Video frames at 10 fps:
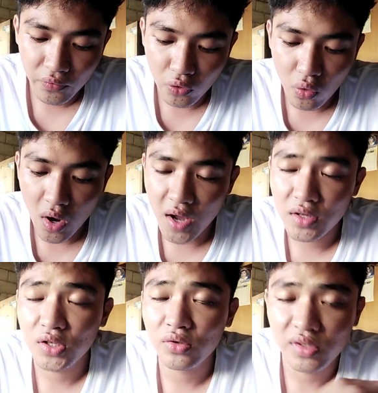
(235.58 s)
to
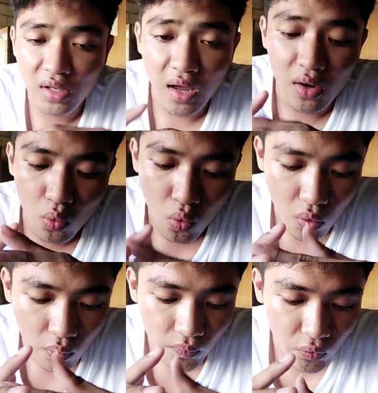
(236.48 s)
undue strain,
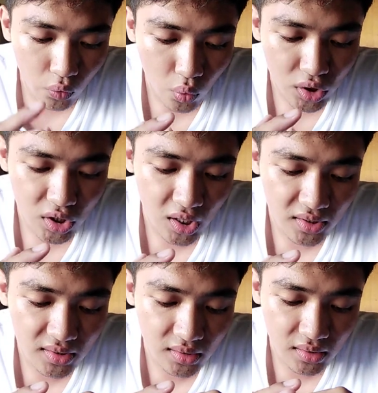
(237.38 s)
which
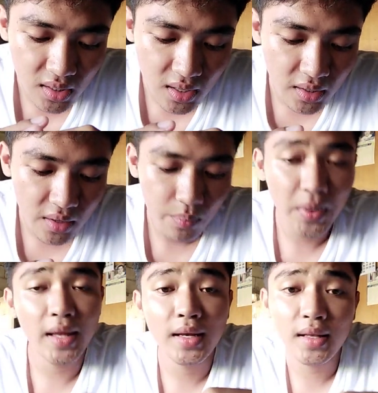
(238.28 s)
is
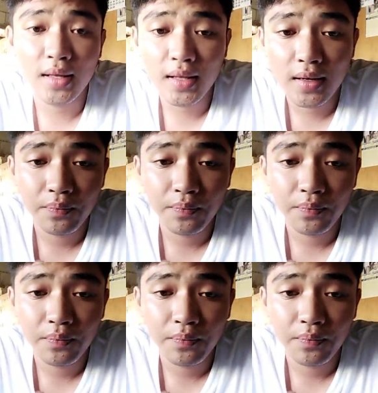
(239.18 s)
be needed.